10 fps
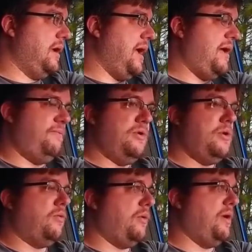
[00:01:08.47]
I have
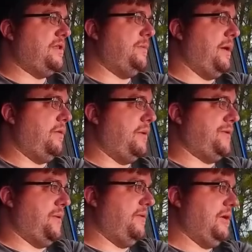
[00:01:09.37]
no regrets about it
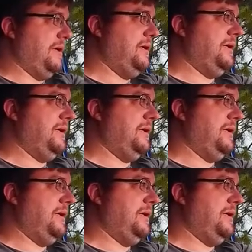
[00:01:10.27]
whatsoever.